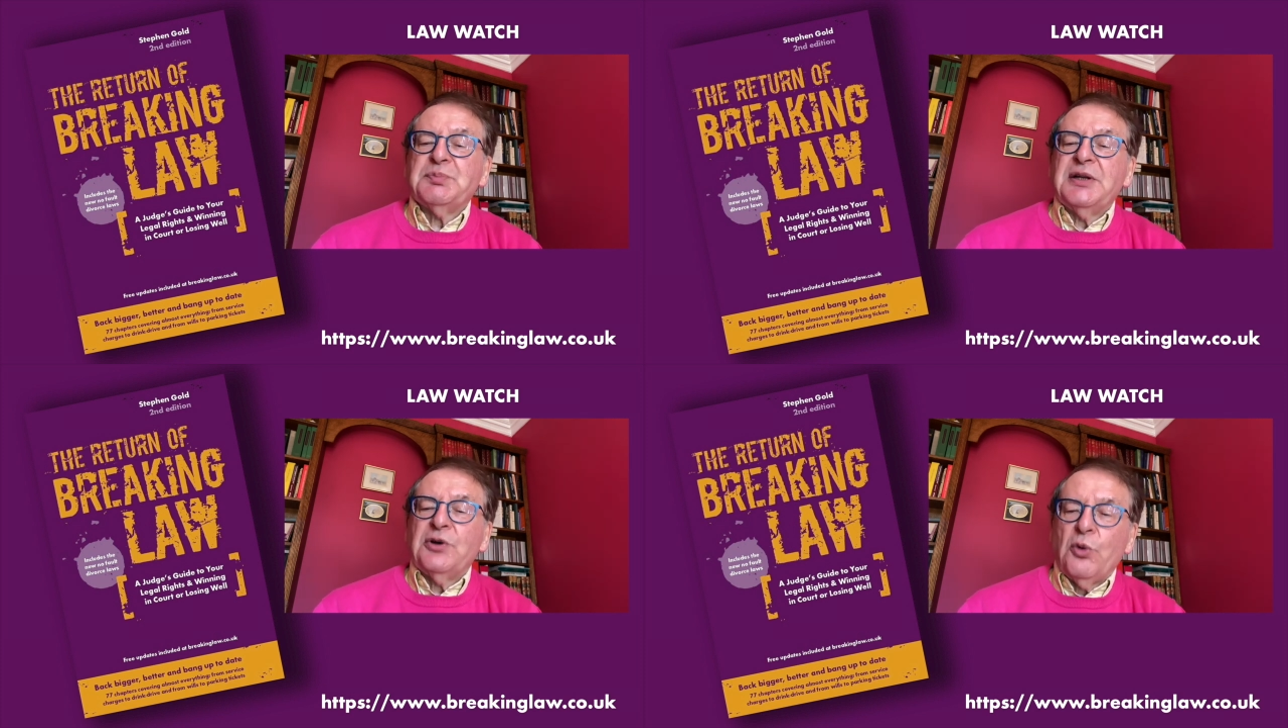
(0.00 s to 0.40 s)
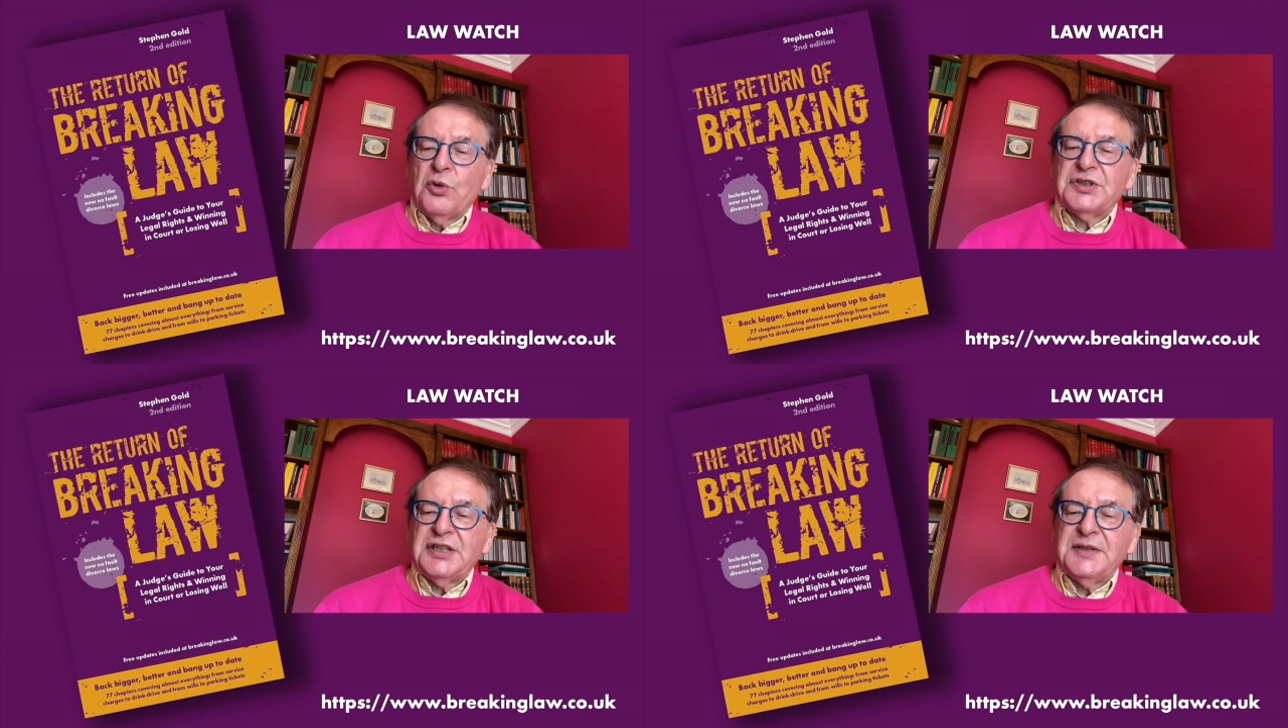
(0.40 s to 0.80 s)
been
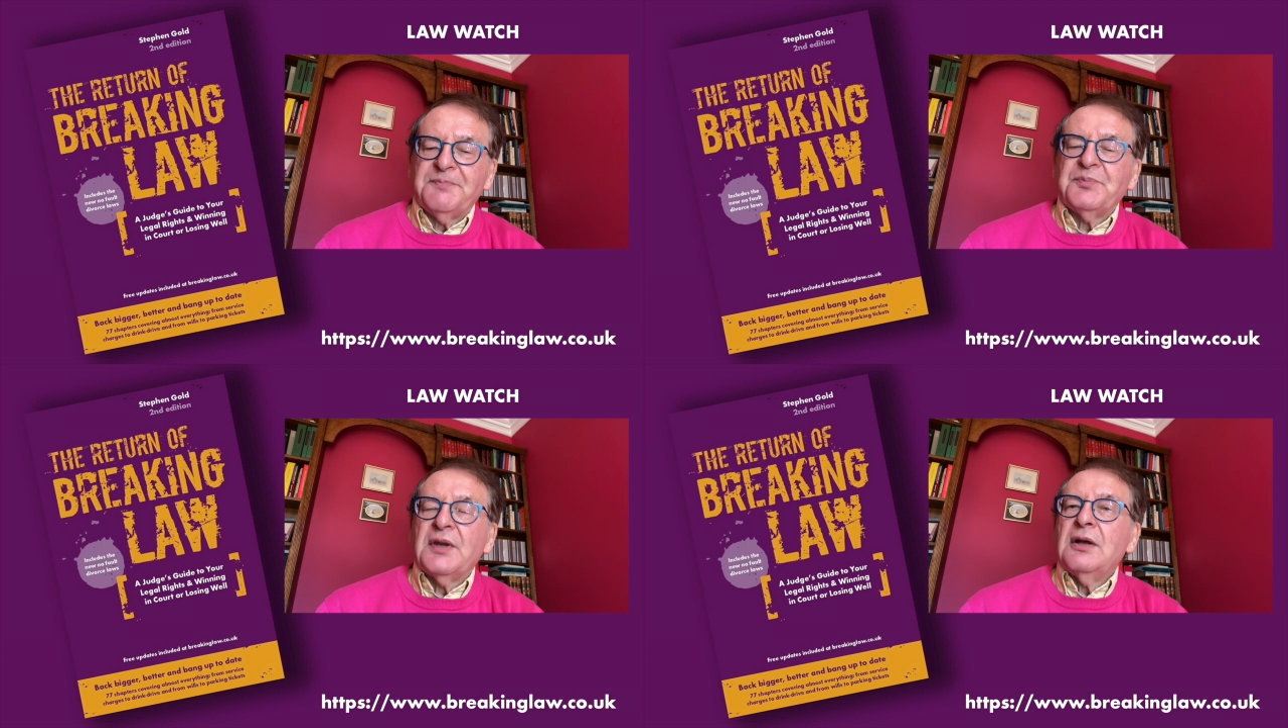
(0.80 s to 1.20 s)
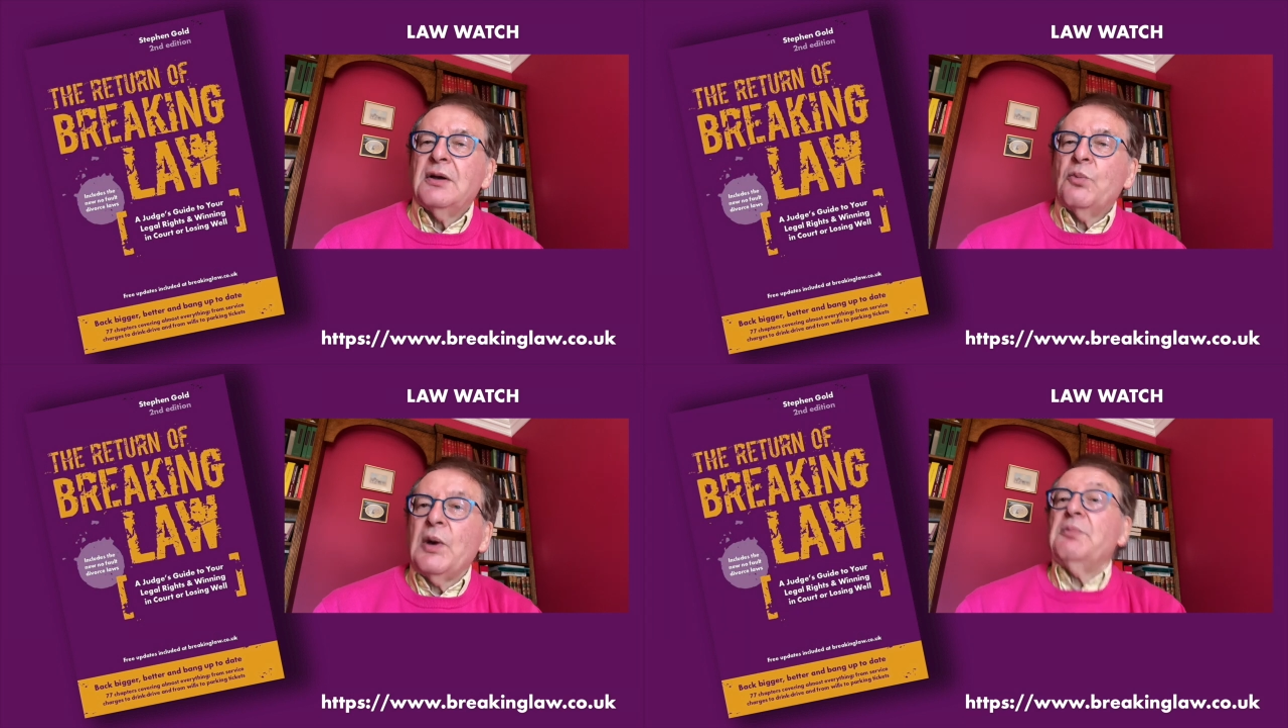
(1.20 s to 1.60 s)
halted.
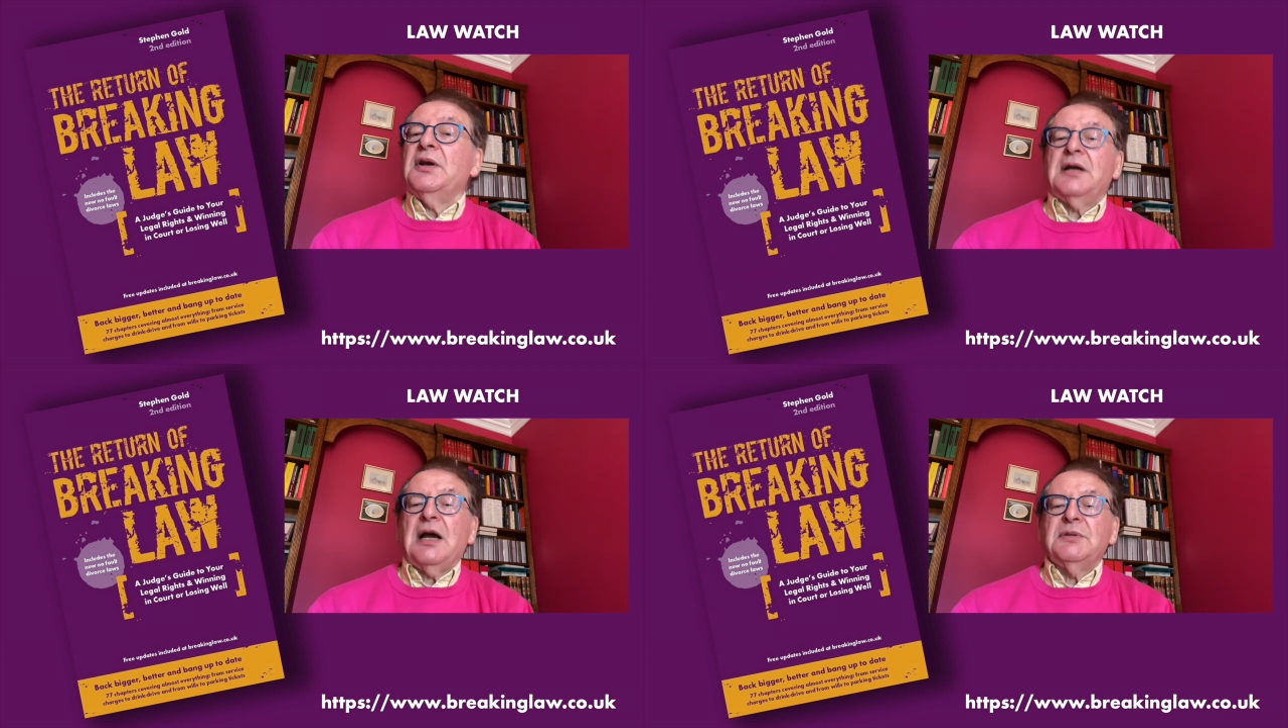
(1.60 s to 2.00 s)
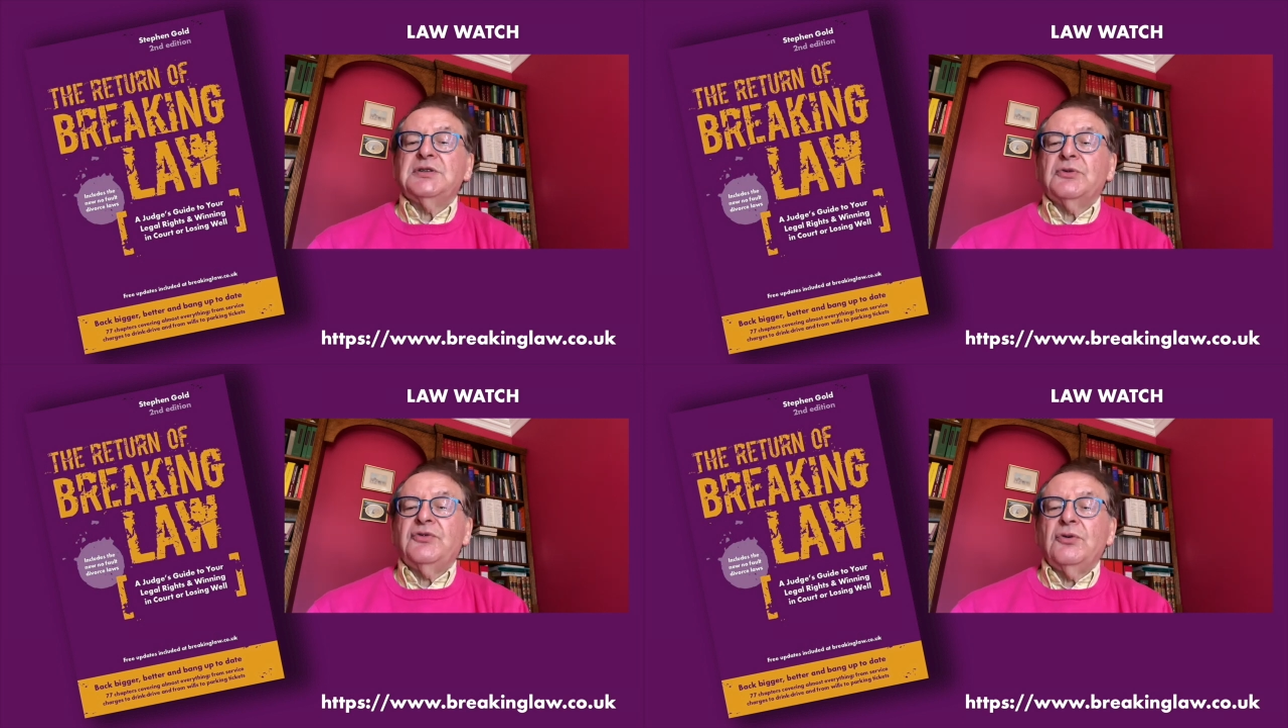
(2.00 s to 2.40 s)
When will it come
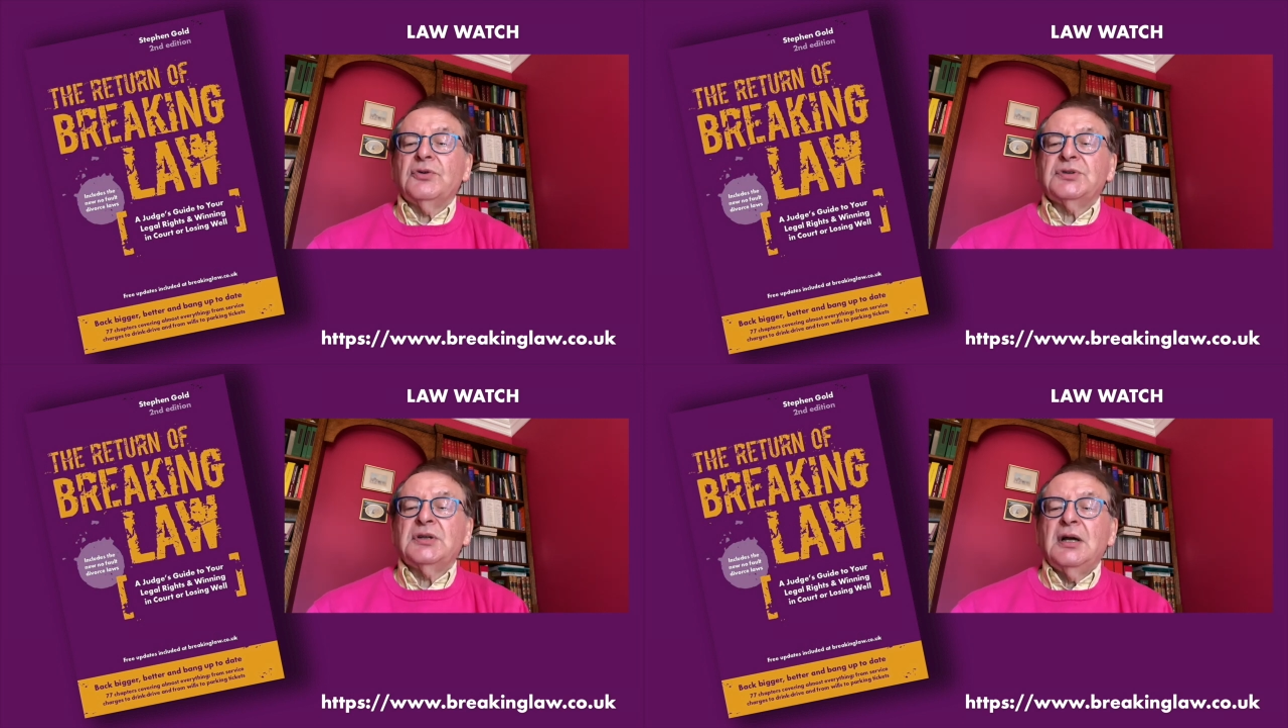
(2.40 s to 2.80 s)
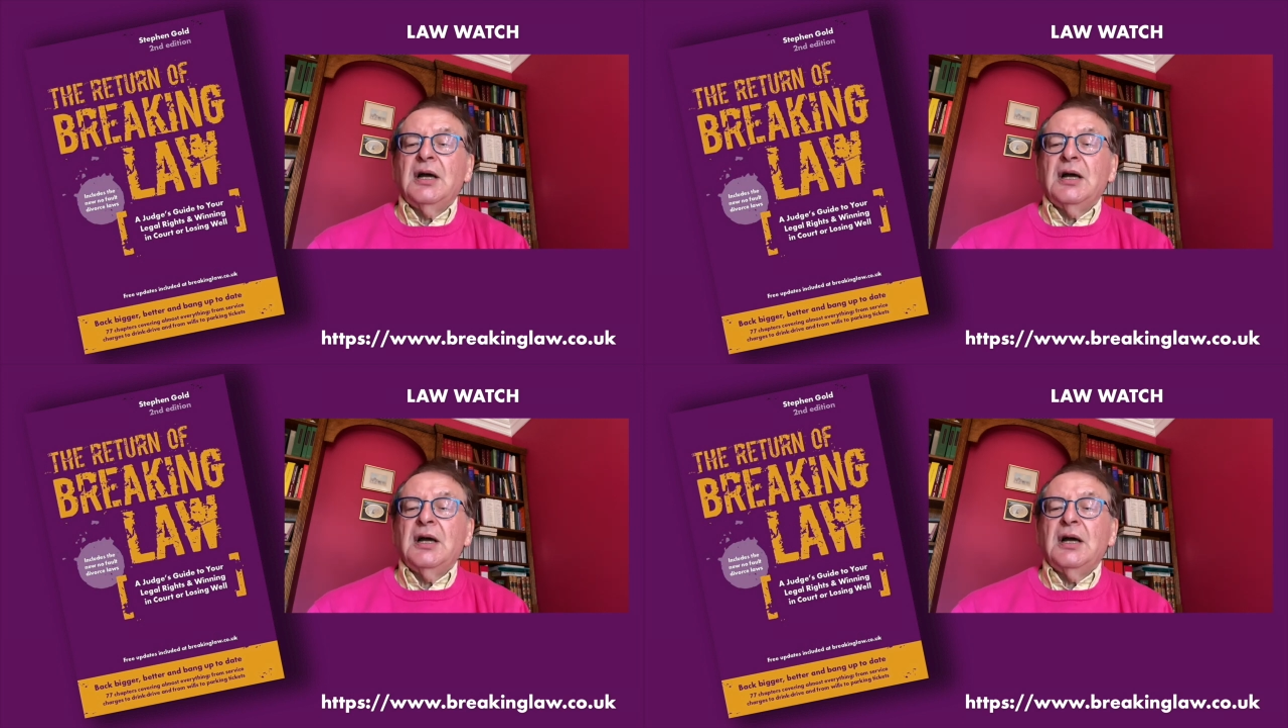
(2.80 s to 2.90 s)
into force?